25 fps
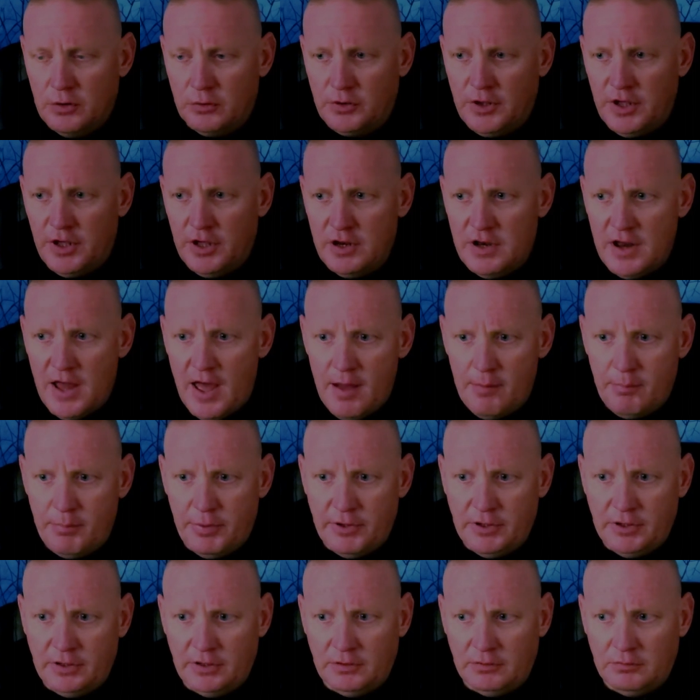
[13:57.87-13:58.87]

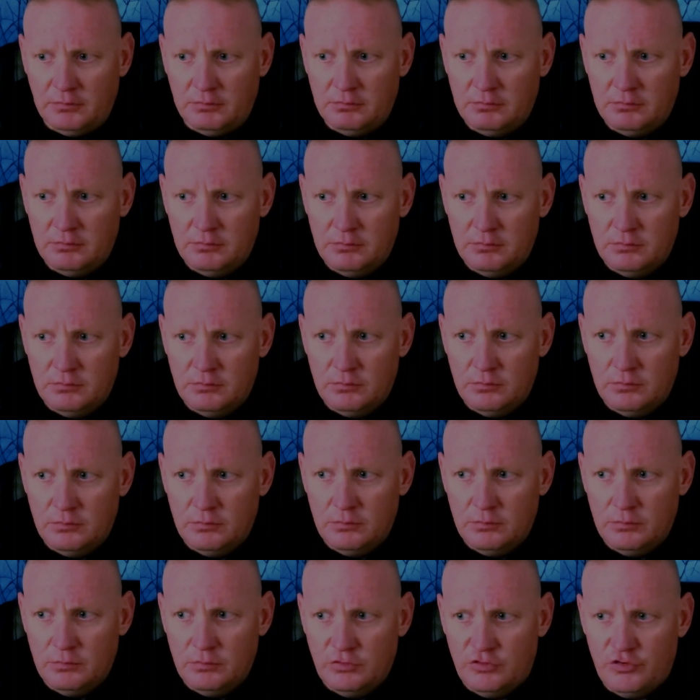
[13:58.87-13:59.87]
kidnapping
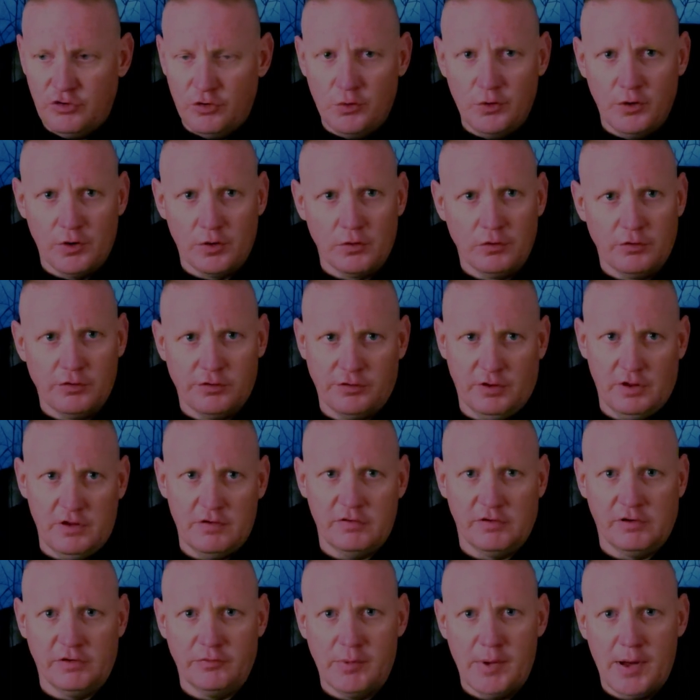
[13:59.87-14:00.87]
two girls,
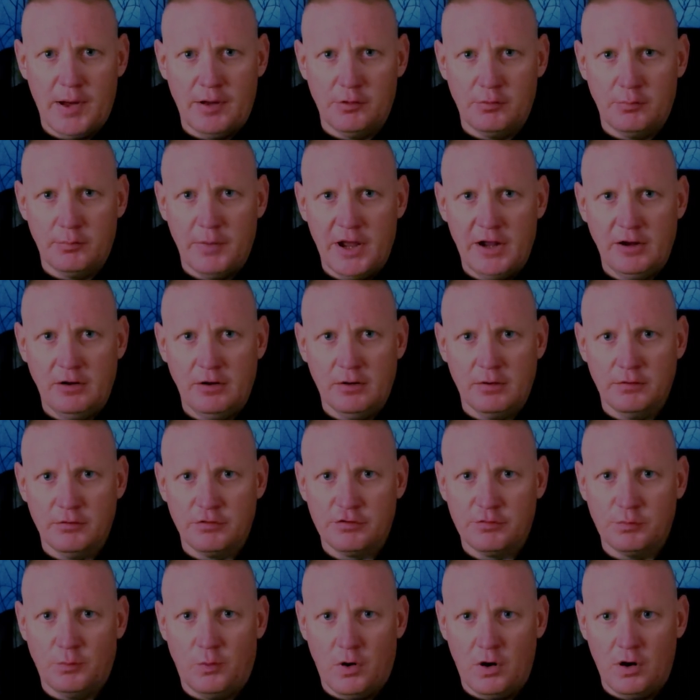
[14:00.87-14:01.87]
leaving them out in a mangrove
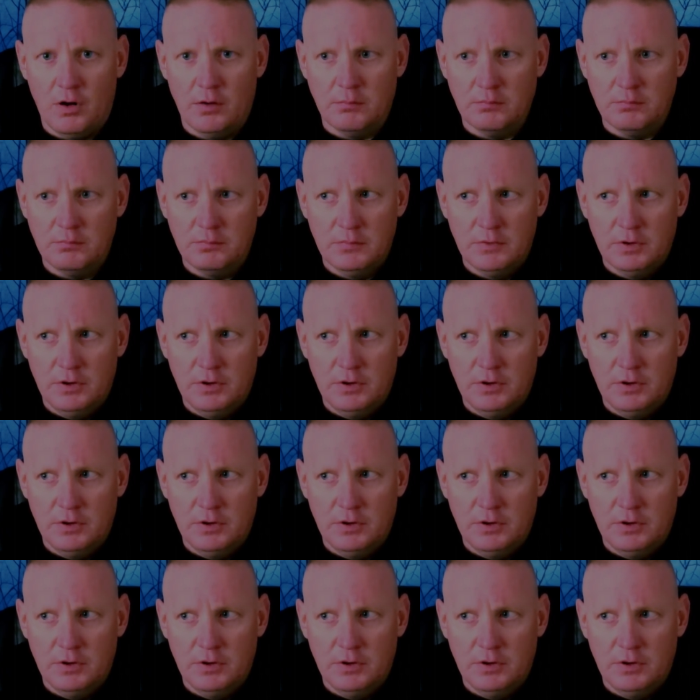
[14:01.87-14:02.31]
swamp